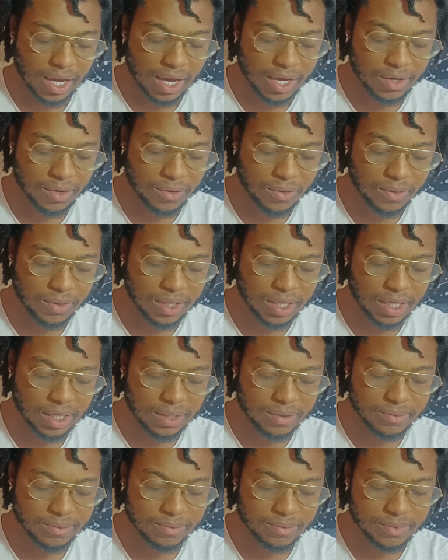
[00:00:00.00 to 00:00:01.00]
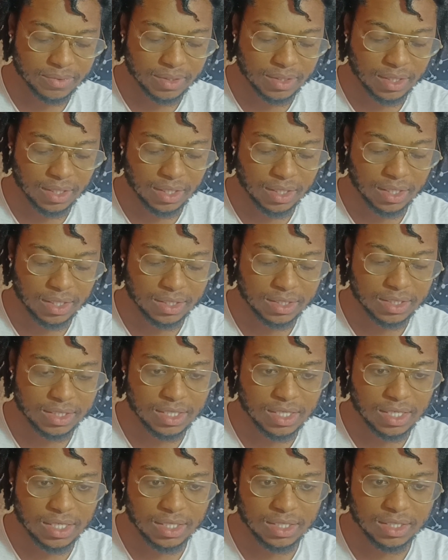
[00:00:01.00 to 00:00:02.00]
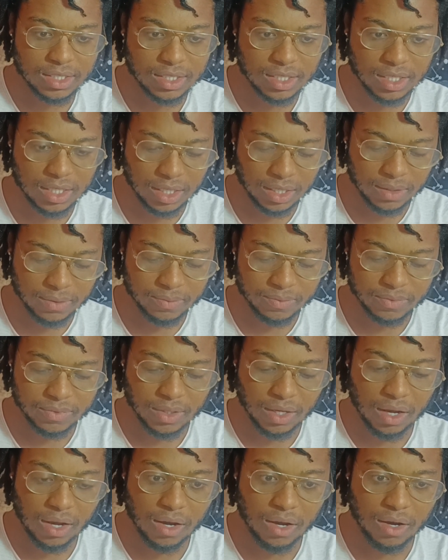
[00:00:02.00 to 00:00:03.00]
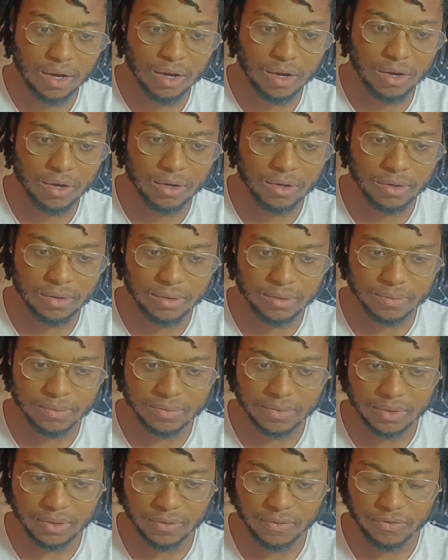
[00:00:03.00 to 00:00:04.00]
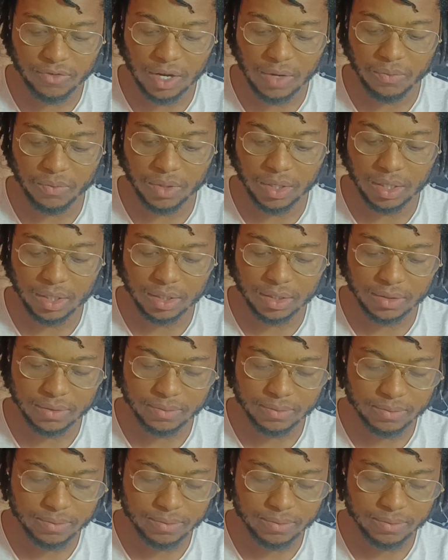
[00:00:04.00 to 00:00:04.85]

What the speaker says: I call it the CGRO framework.